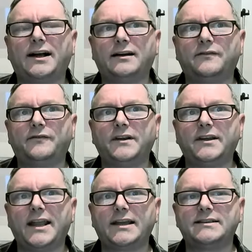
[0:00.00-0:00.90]
have a
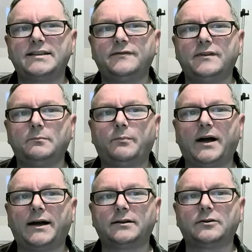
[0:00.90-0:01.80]
negative
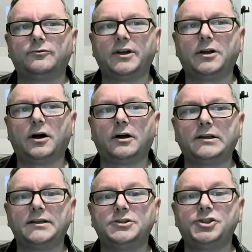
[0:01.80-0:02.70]
impact
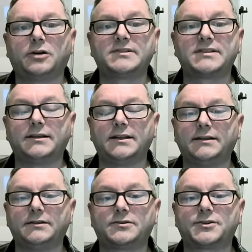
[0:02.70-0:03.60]
regarding jobs in the
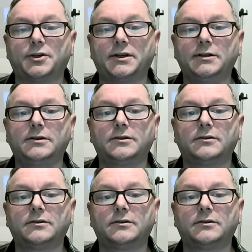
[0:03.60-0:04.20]
industry,